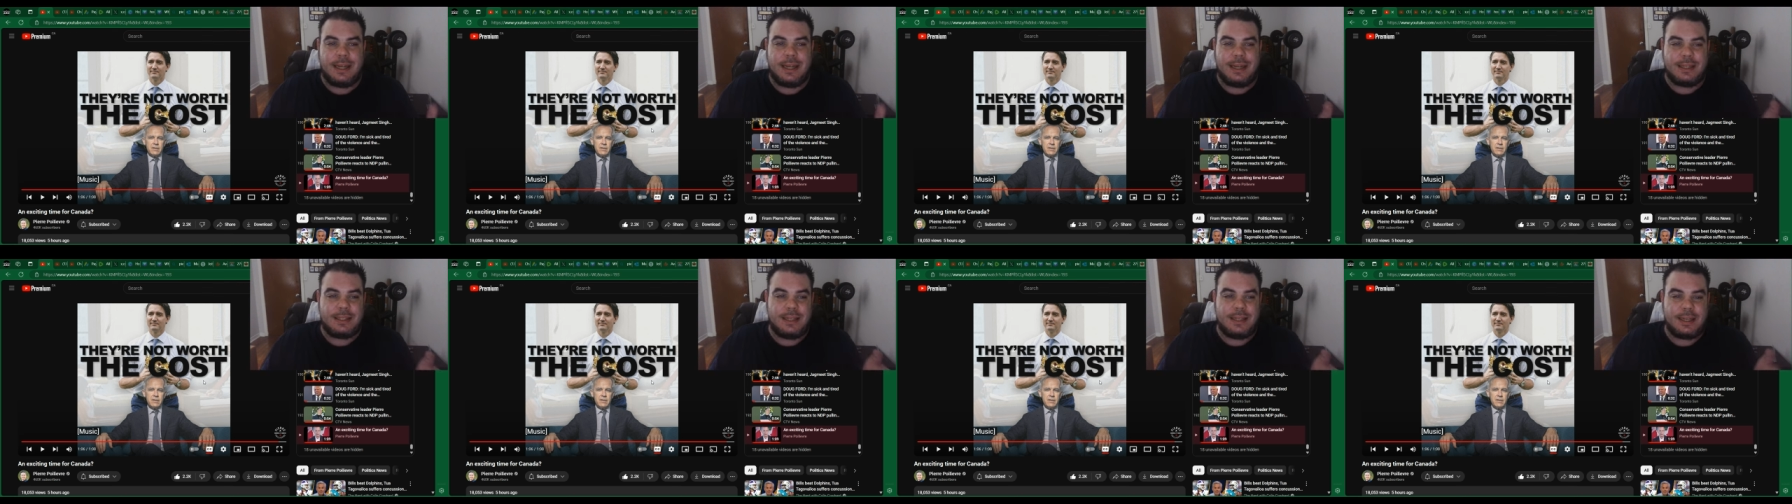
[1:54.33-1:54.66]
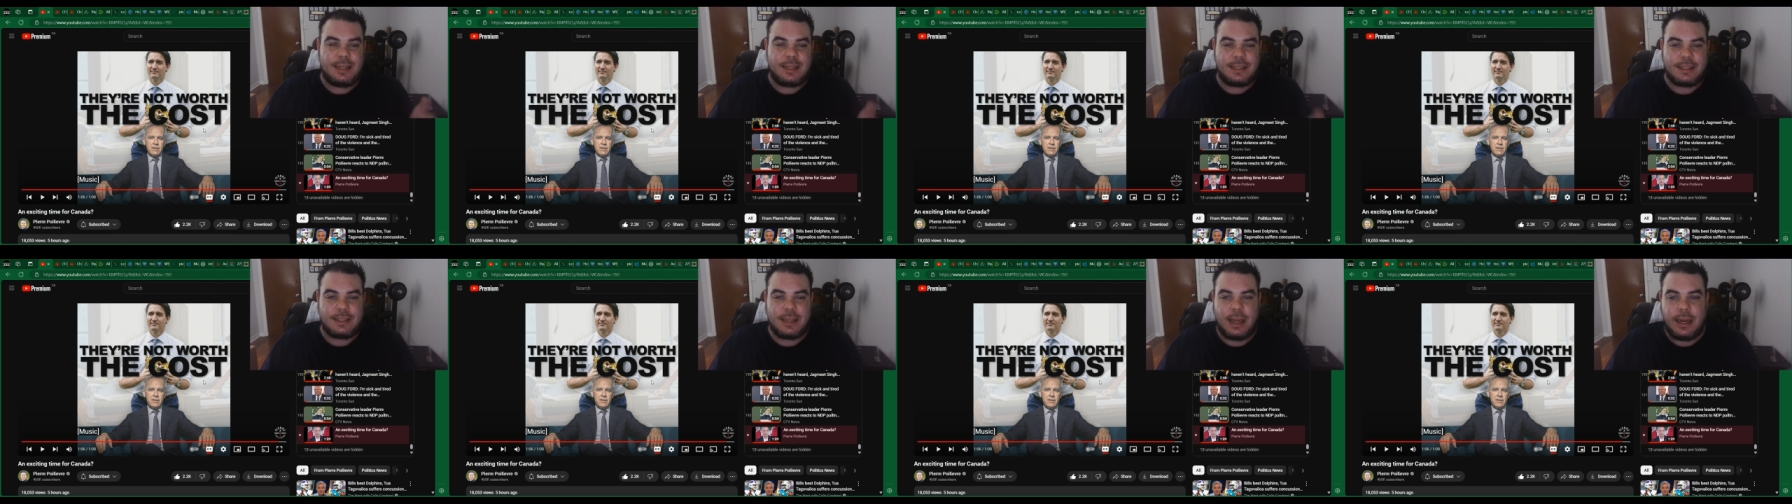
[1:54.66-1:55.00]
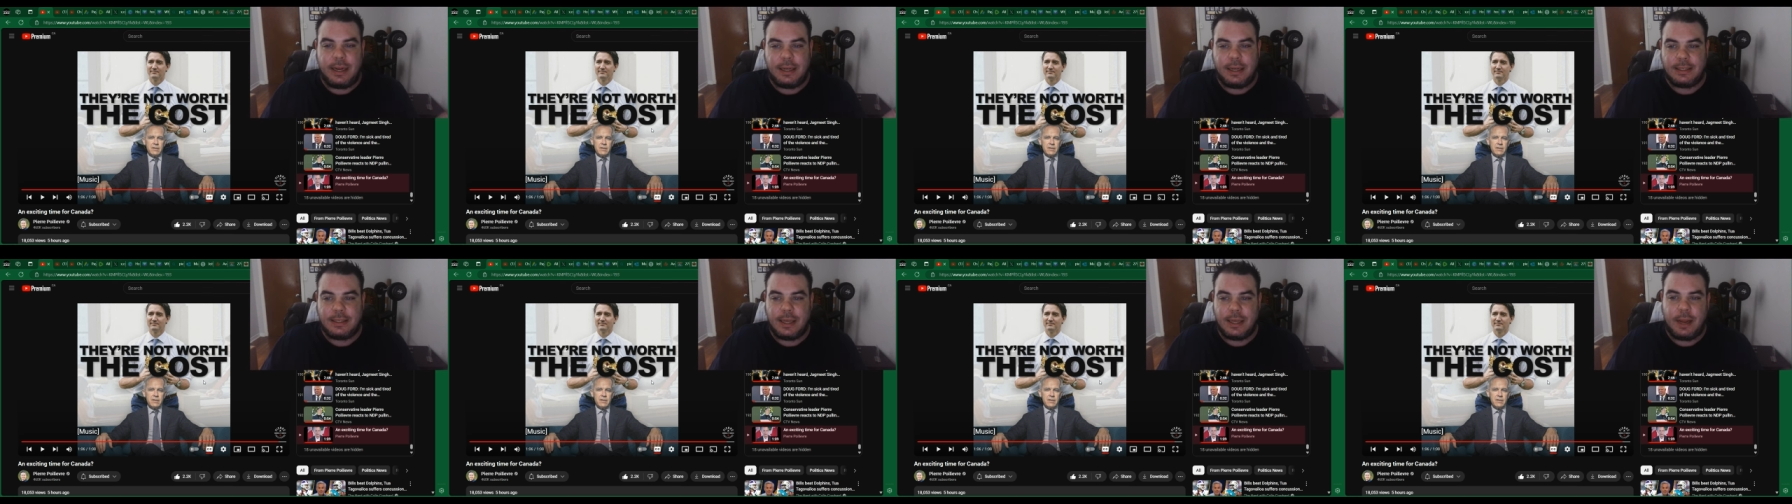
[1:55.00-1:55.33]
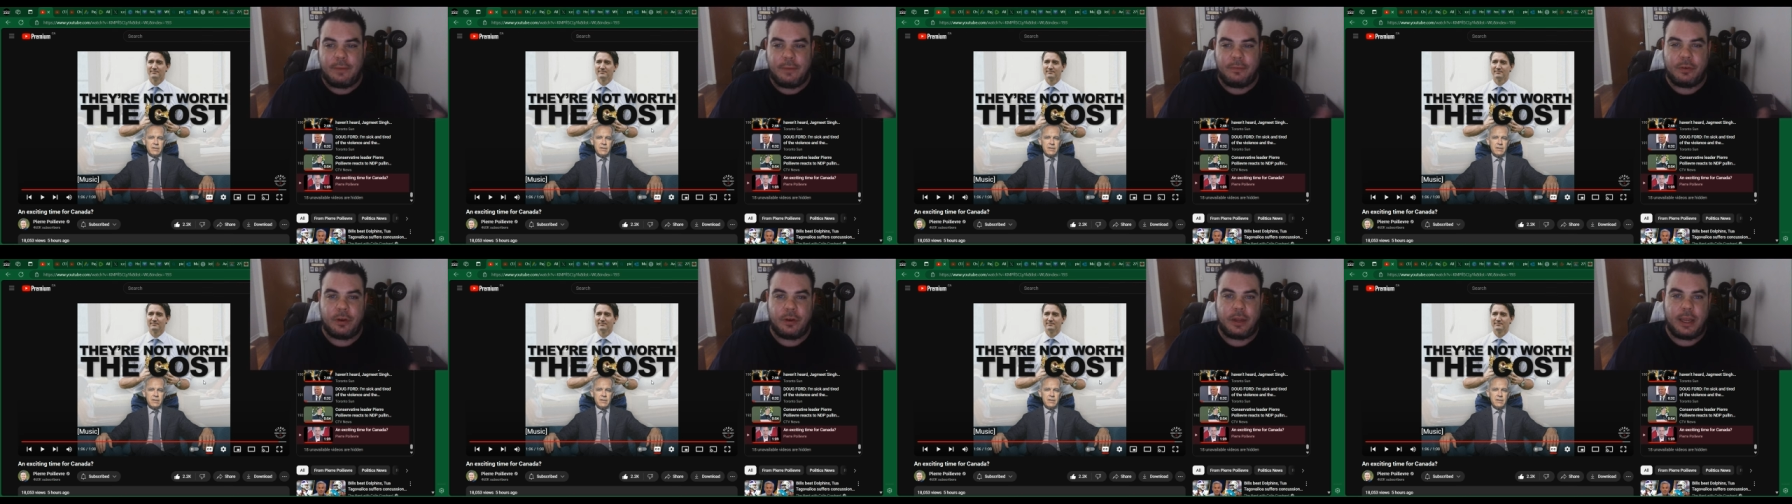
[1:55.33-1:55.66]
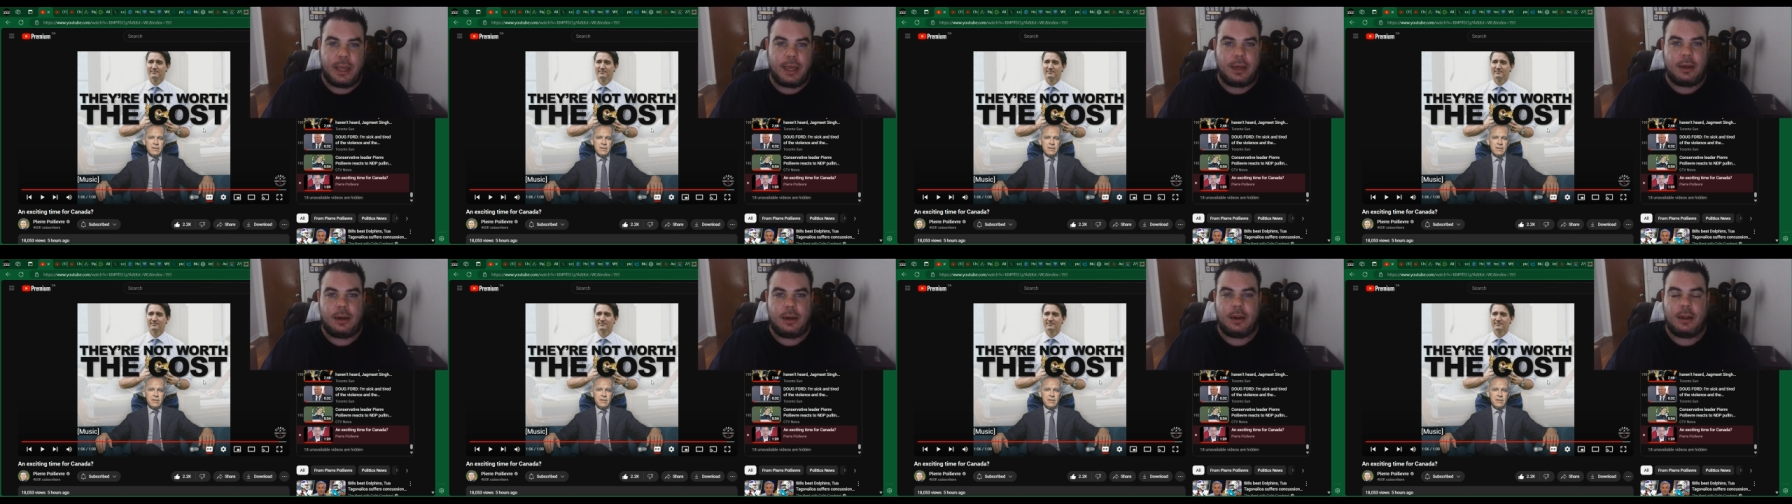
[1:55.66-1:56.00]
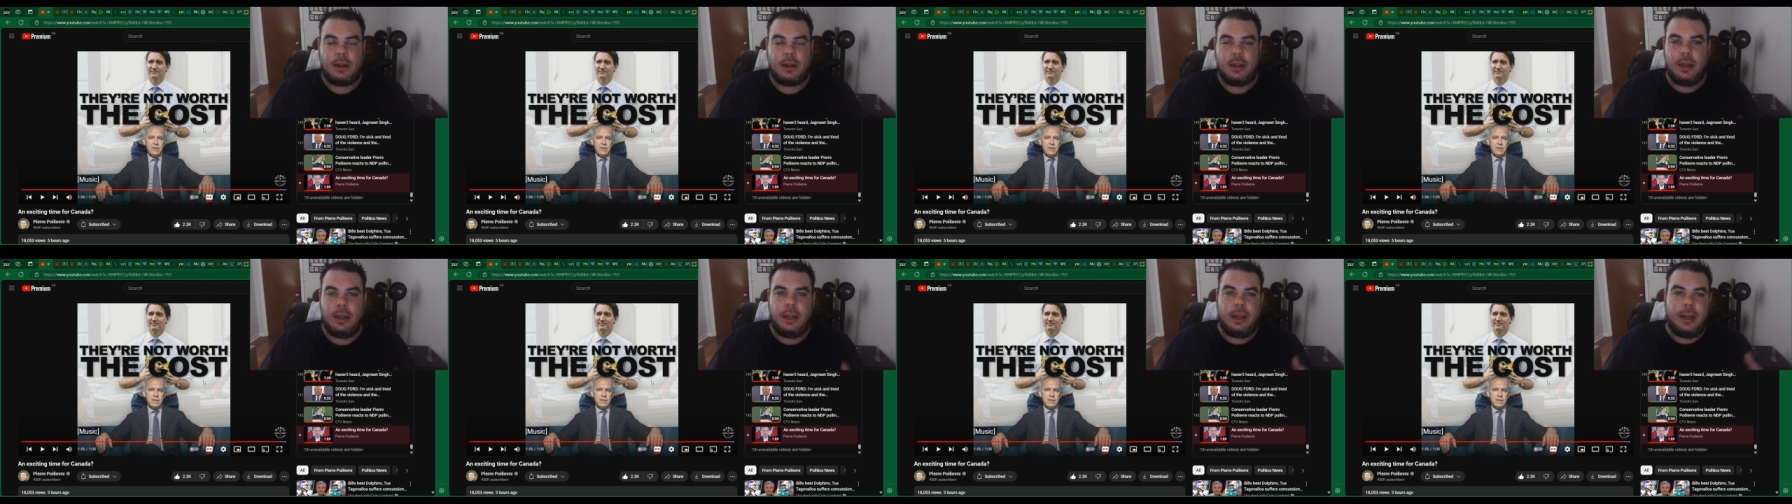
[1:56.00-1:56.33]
it's an exciting time for Canada,